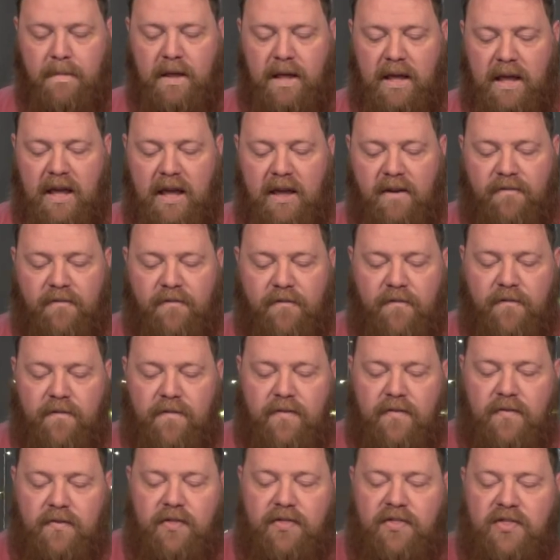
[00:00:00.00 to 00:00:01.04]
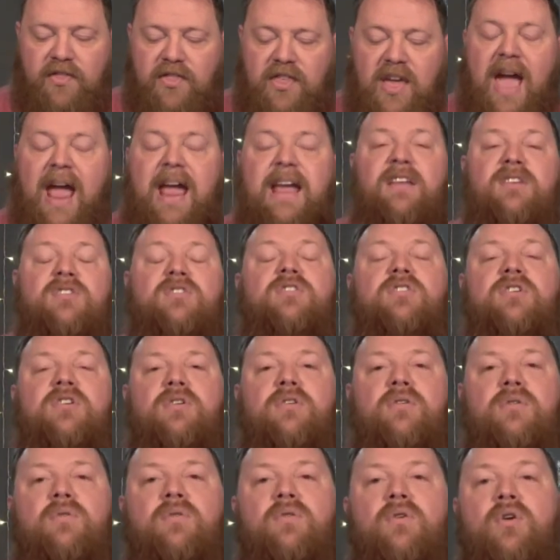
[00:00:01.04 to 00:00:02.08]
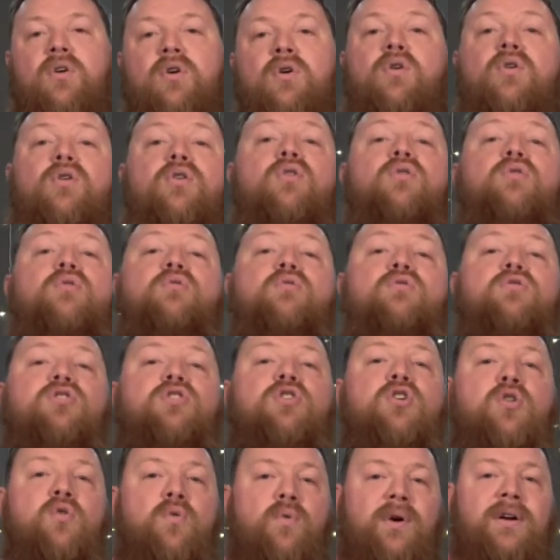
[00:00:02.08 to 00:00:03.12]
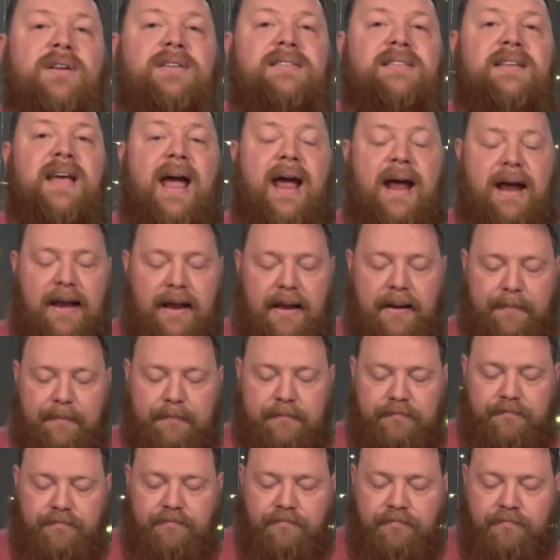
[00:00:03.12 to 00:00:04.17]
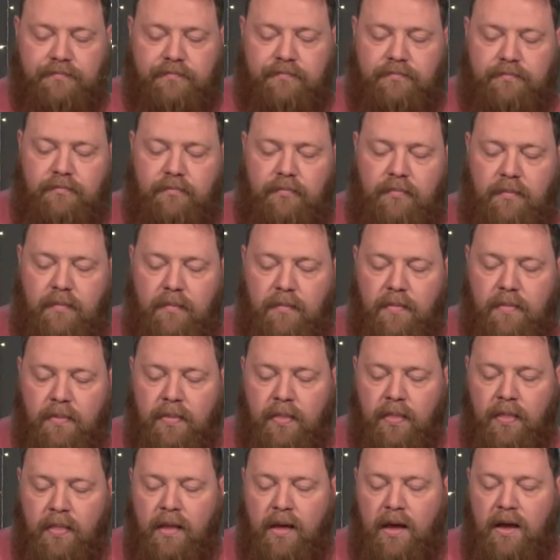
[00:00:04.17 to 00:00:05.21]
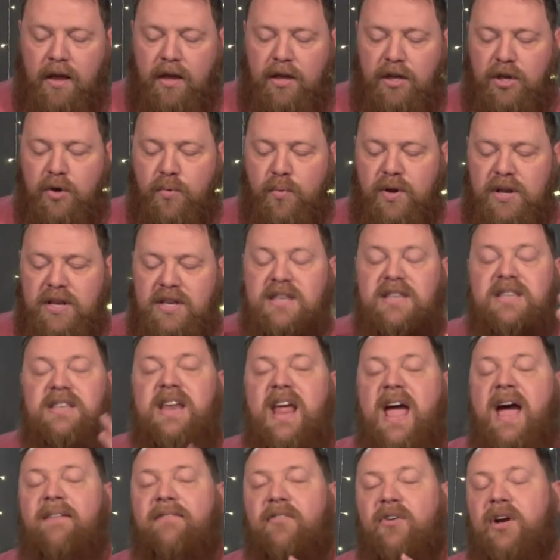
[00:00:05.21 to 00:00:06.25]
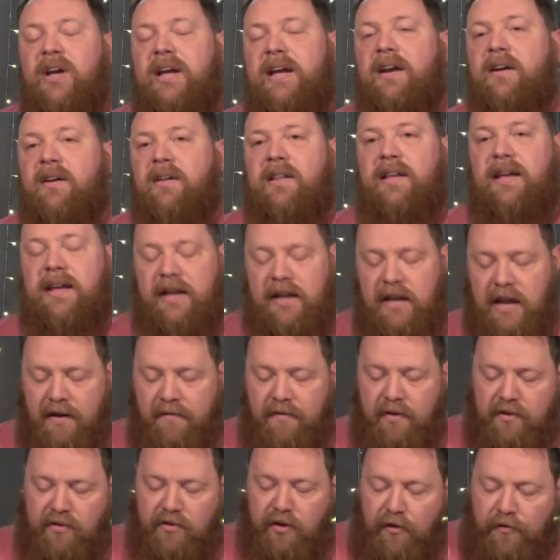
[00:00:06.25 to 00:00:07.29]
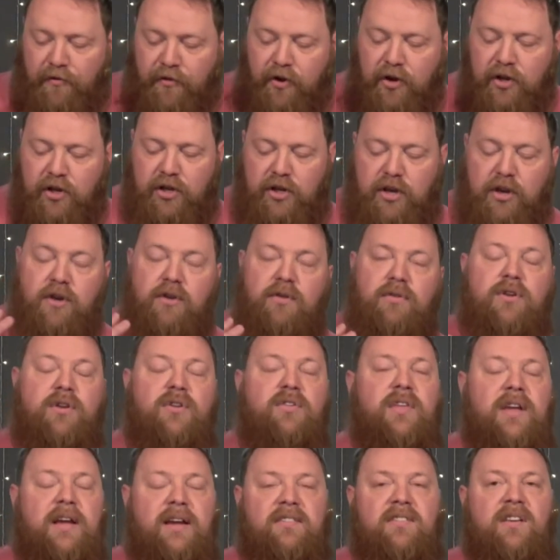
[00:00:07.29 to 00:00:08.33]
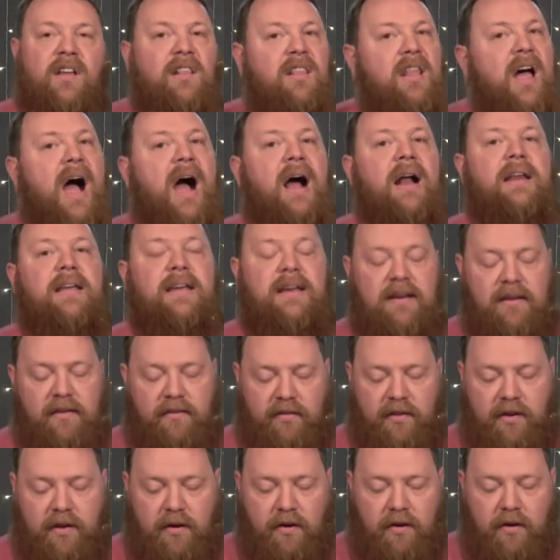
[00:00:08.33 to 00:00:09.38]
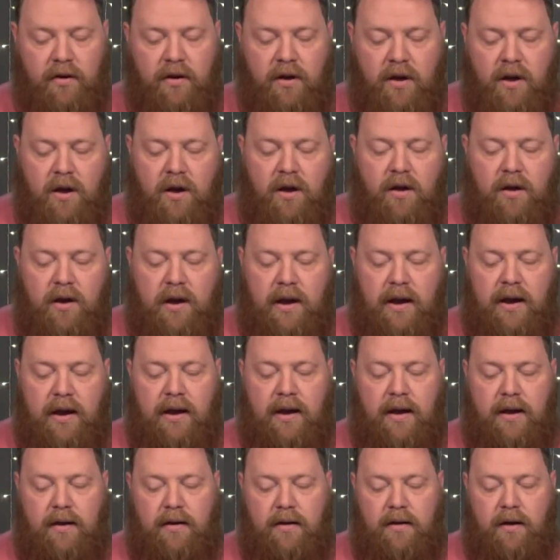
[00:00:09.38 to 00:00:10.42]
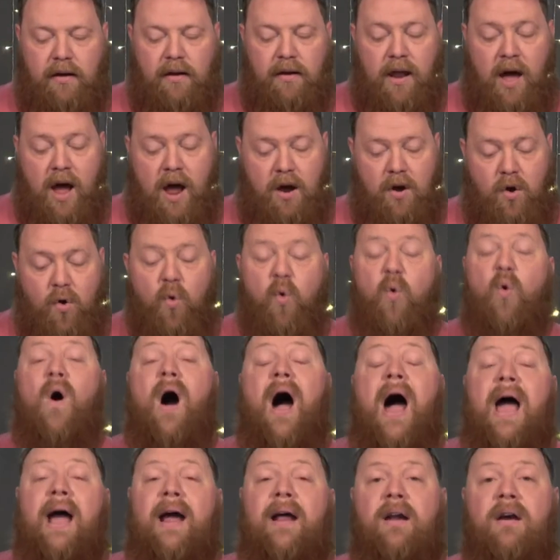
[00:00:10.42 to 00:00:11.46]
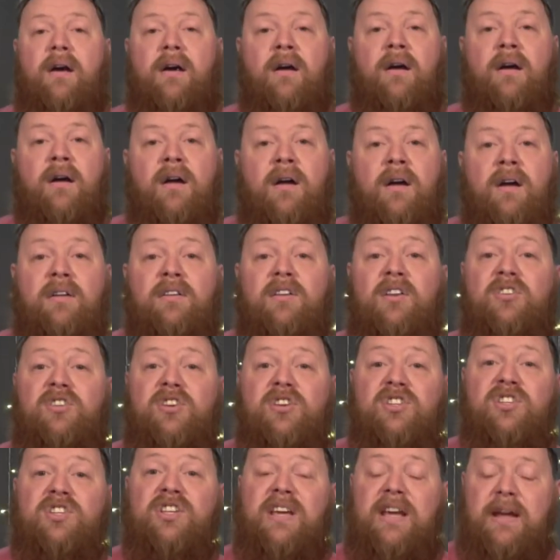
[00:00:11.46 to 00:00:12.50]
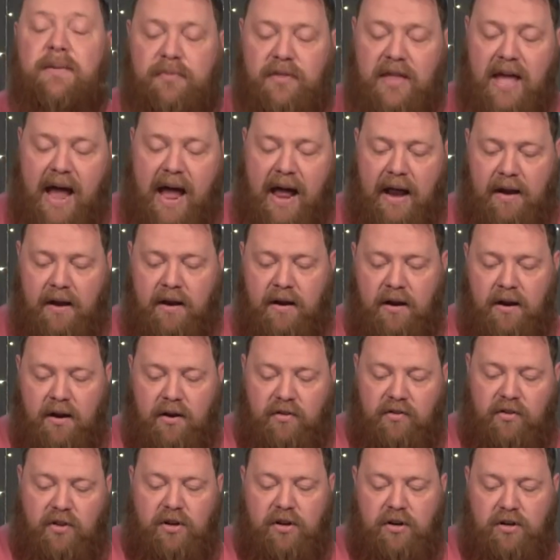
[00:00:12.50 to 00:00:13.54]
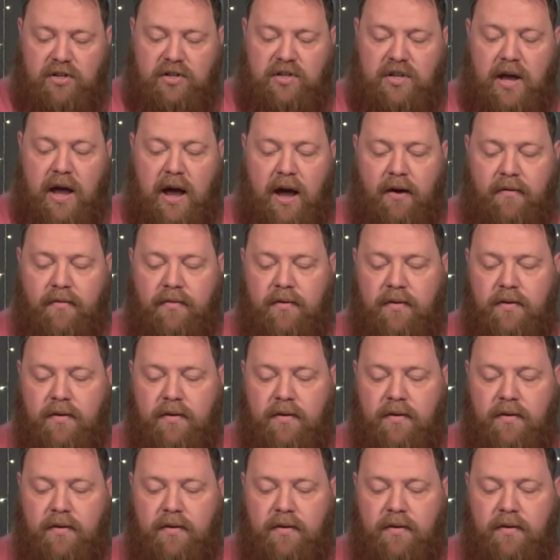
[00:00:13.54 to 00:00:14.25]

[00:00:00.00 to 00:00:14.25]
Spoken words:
if they knew who you were dating, you would never hear the end of it. So for you think it's a lot easier and a lot quieter to just keep that to yourself.